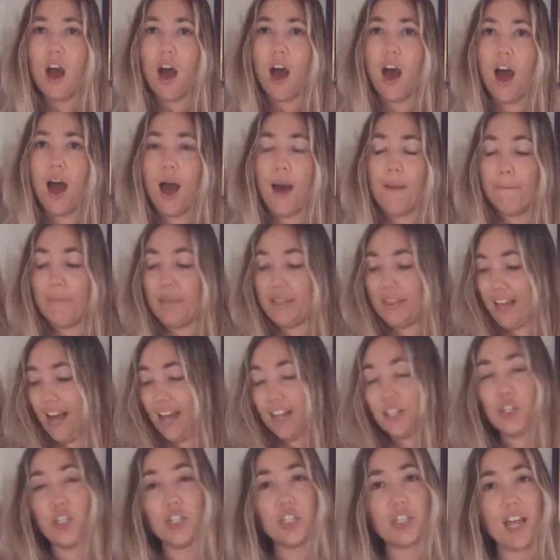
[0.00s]
but
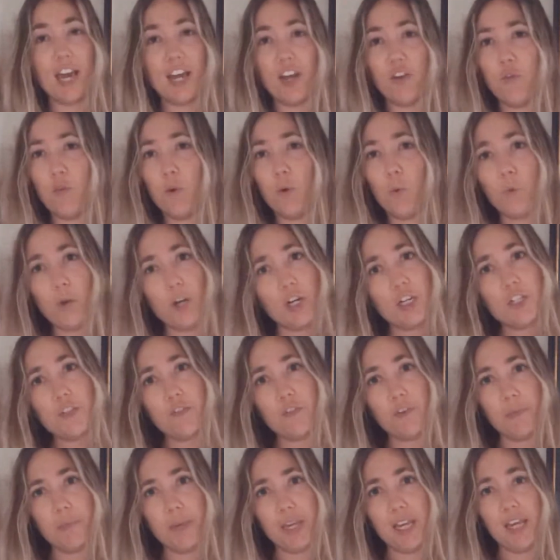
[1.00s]
that's just kind of what works
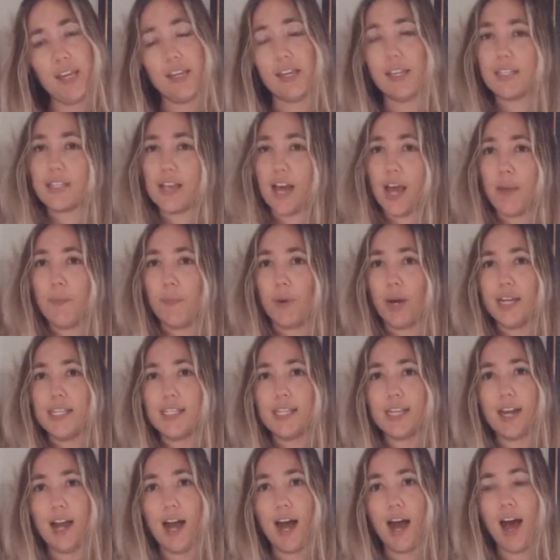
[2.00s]
for me is I
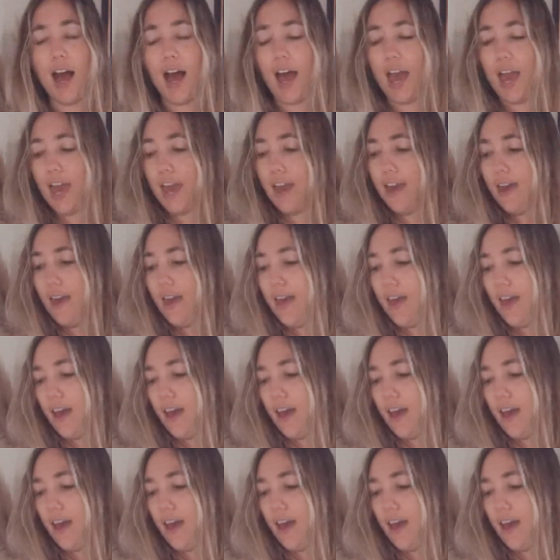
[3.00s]
price it high,